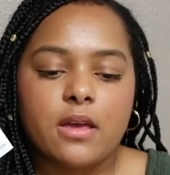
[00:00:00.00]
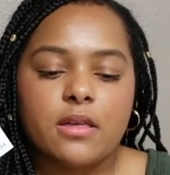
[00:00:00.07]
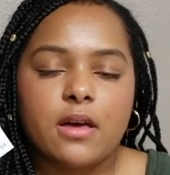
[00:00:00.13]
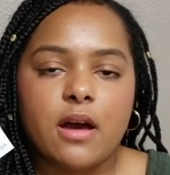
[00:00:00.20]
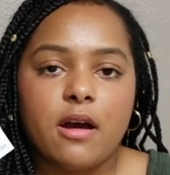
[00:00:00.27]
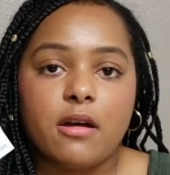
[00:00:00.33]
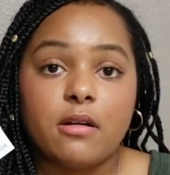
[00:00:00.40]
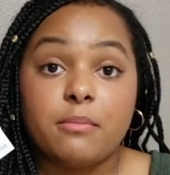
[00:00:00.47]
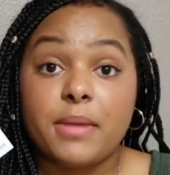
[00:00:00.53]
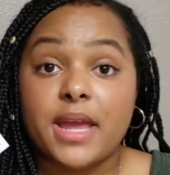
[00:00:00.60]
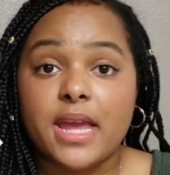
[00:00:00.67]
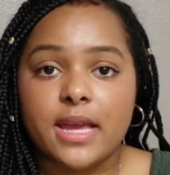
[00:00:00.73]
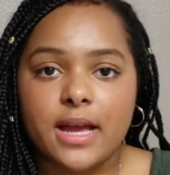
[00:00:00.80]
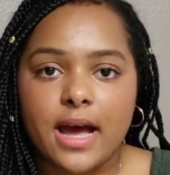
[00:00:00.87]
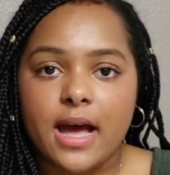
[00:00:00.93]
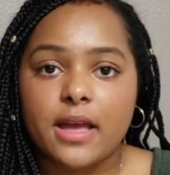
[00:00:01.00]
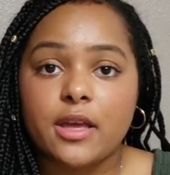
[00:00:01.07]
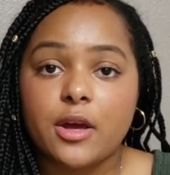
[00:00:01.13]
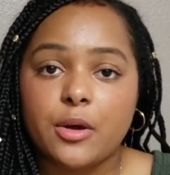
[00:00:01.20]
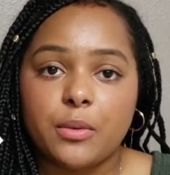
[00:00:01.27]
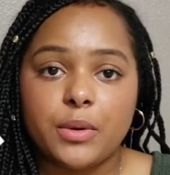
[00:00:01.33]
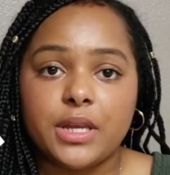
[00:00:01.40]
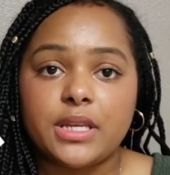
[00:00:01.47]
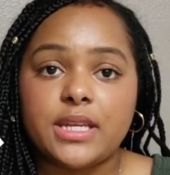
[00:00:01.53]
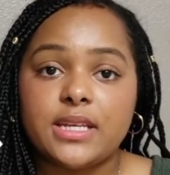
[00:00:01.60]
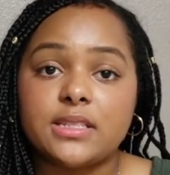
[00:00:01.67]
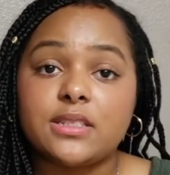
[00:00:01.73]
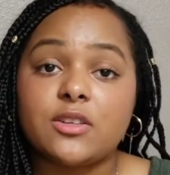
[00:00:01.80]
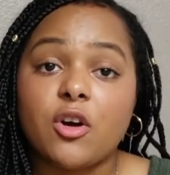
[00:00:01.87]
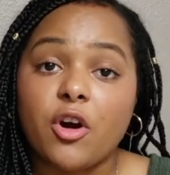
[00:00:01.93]
our main guy, Owen, he's
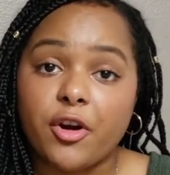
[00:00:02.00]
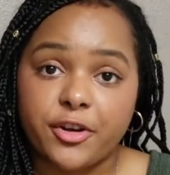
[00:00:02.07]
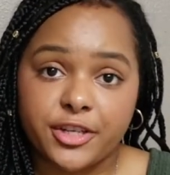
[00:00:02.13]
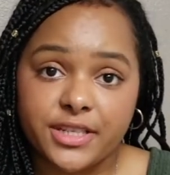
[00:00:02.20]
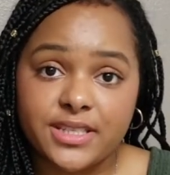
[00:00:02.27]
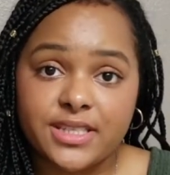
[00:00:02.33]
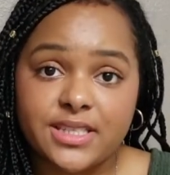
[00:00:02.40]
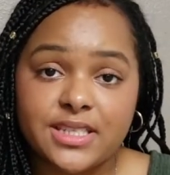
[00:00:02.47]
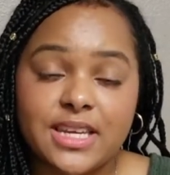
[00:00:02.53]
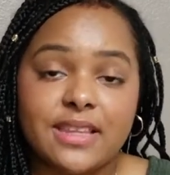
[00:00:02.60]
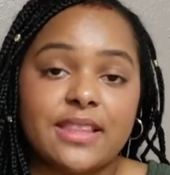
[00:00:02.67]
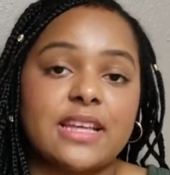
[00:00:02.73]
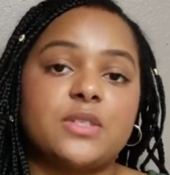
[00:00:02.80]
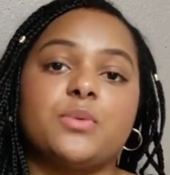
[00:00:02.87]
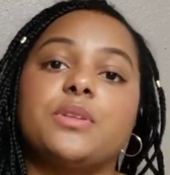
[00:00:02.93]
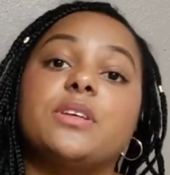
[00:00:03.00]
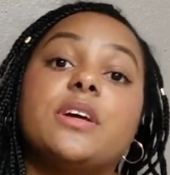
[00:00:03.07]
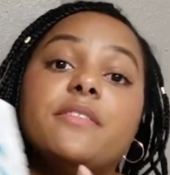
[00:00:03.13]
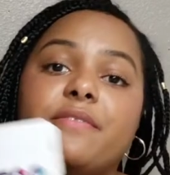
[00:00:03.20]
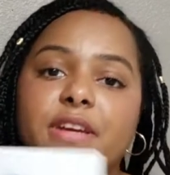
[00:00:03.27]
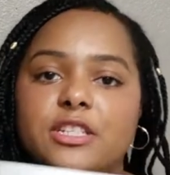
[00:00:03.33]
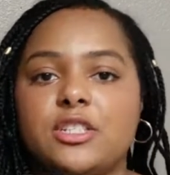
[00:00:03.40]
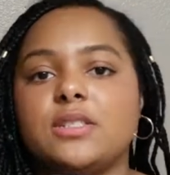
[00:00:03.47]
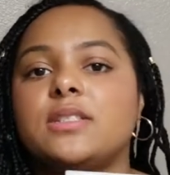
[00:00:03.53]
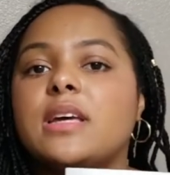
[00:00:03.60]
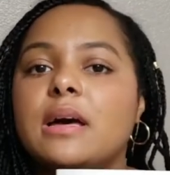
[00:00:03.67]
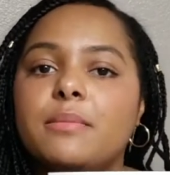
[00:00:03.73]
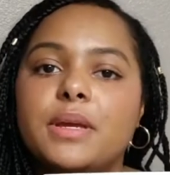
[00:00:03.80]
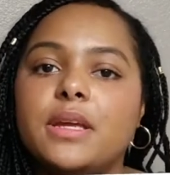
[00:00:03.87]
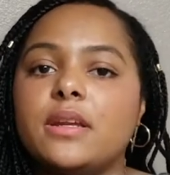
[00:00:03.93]
an artist, and that's where the confessions
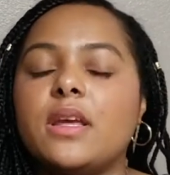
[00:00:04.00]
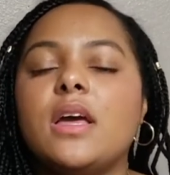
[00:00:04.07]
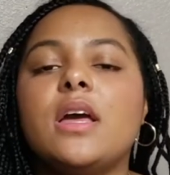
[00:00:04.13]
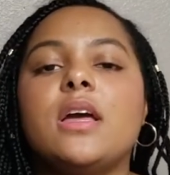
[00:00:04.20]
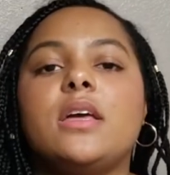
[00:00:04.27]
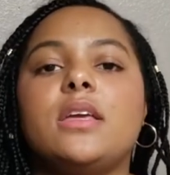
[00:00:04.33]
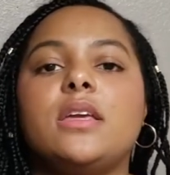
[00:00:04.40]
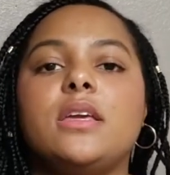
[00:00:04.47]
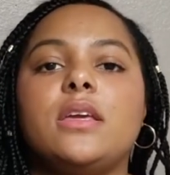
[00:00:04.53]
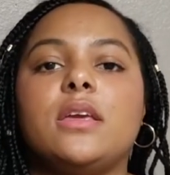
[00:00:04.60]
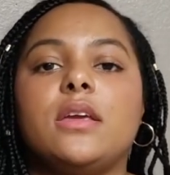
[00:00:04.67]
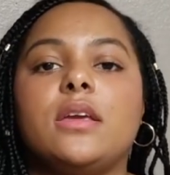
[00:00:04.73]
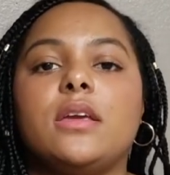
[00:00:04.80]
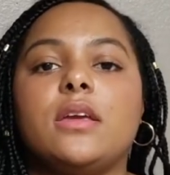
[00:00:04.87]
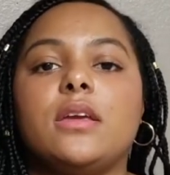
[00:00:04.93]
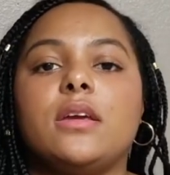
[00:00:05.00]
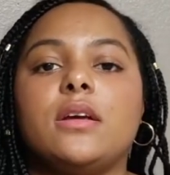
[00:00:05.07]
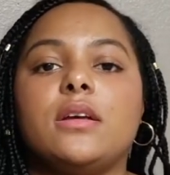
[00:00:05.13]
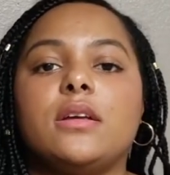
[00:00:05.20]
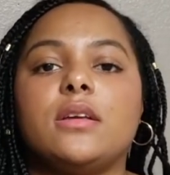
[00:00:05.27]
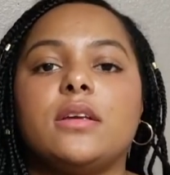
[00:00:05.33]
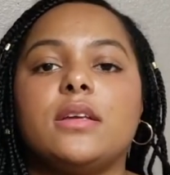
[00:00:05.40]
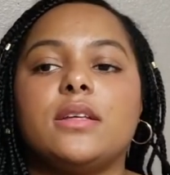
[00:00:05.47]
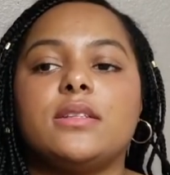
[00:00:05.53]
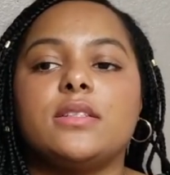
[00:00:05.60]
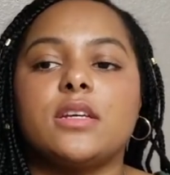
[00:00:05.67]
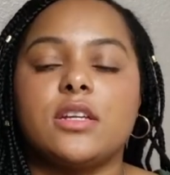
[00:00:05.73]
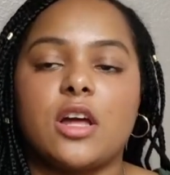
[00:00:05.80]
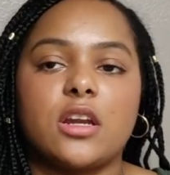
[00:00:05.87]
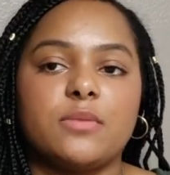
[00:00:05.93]
come in. He gets
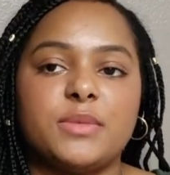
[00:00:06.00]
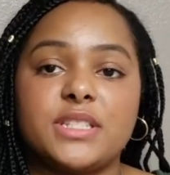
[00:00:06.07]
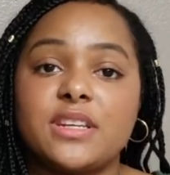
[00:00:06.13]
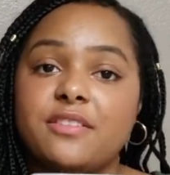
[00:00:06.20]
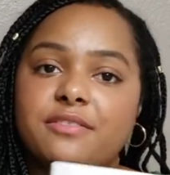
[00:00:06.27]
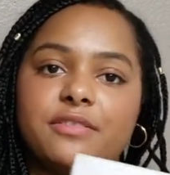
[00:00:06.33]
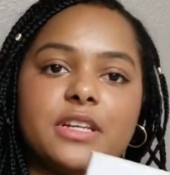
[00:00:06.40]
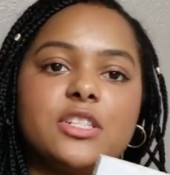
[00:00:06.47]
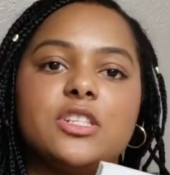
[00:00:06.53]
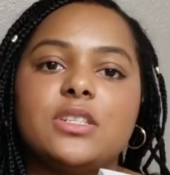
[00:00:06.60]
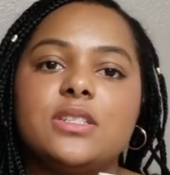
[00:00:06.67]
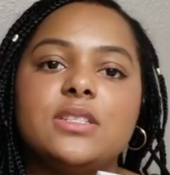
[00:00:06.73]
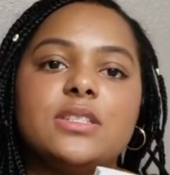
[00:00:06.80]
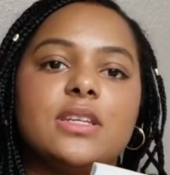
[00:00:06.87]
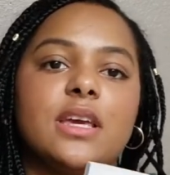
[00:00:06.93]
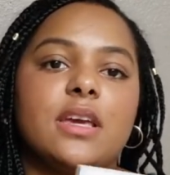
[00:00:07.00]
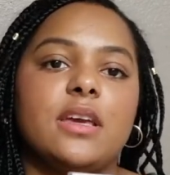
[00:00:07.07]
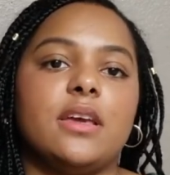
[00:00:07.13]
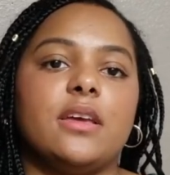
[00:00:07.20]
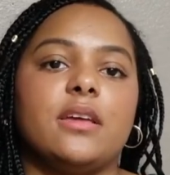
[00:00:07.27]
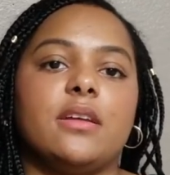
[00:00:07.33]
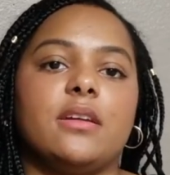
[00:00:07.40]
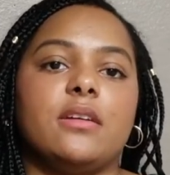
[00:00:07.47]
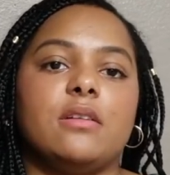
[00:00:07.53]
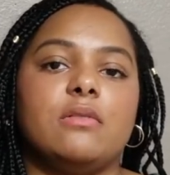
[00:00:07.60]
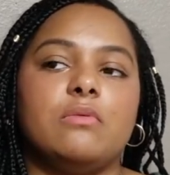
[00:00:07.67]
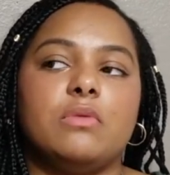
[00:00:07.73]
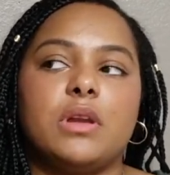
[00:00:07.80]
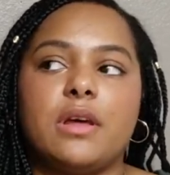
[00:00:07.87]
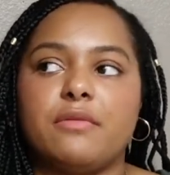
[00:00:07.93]
anonymous confessions and
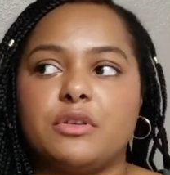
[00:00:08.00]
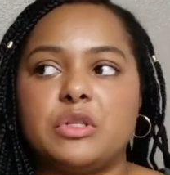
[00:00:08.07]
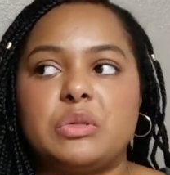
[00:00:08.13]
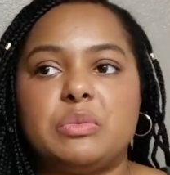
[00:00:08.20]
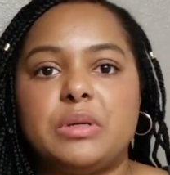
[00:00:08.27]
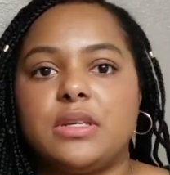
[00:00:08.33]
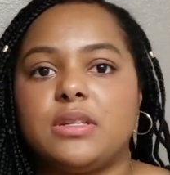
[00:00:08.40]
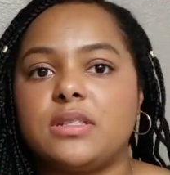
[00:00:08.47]
whatever speaks